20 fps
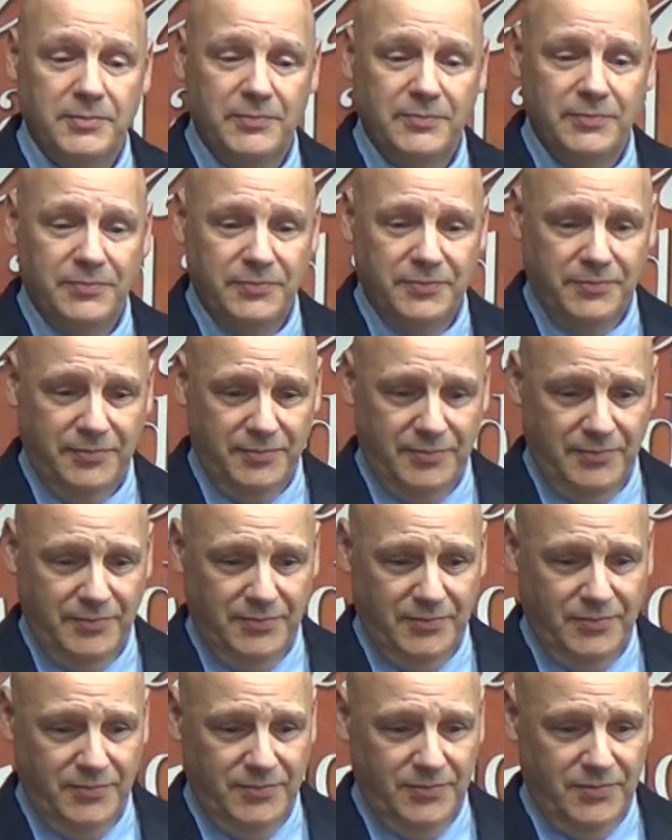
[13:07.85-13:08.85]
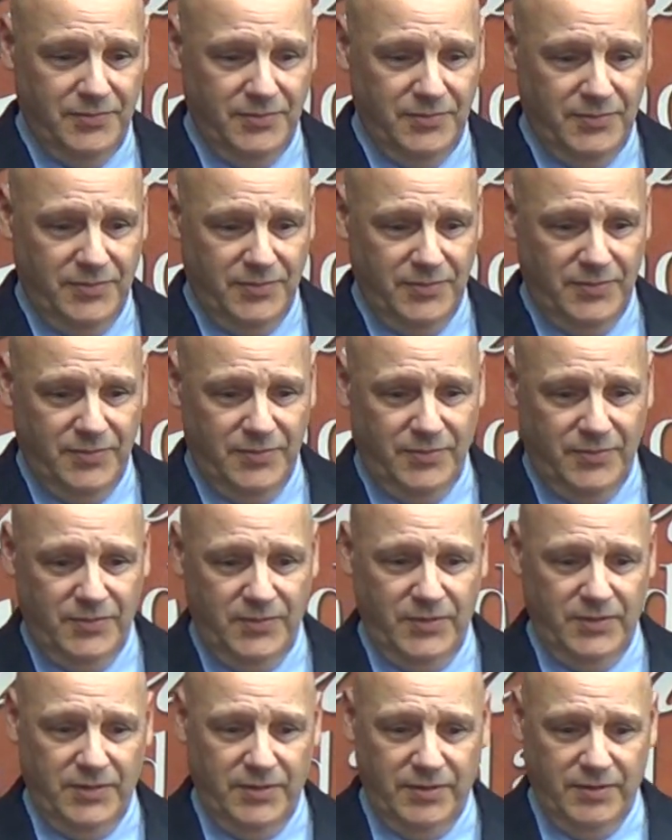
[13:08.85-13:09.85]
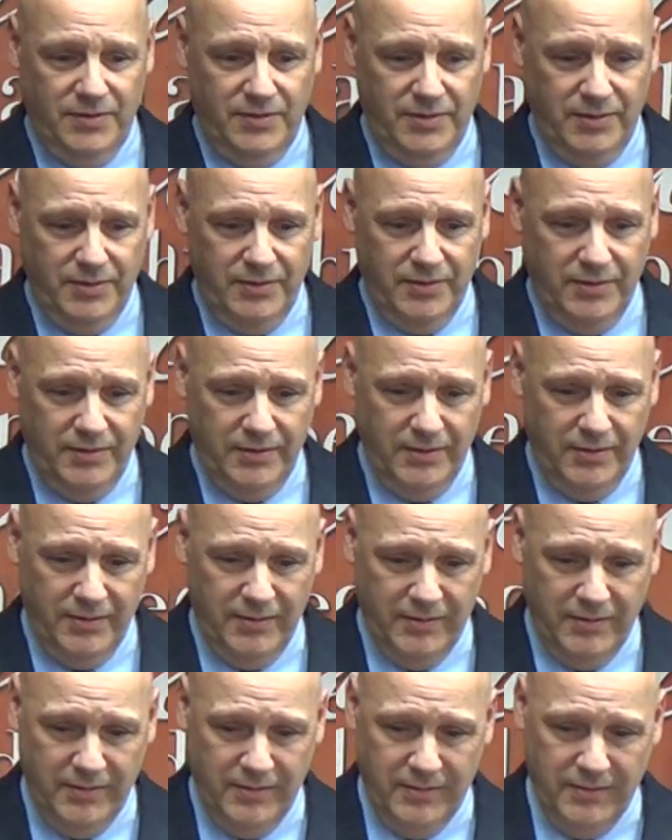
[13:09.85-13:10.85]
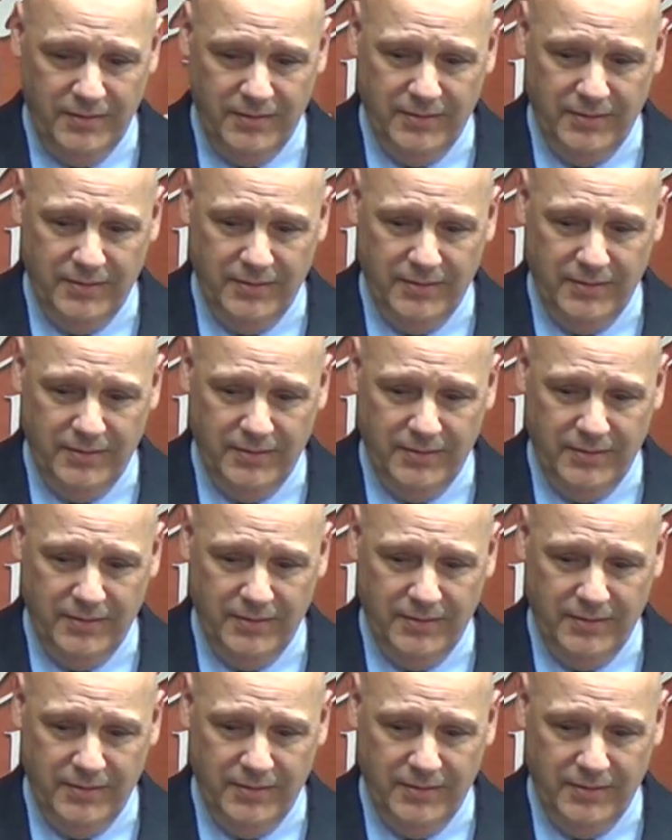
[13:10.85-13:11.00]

No one is speaking in this clip.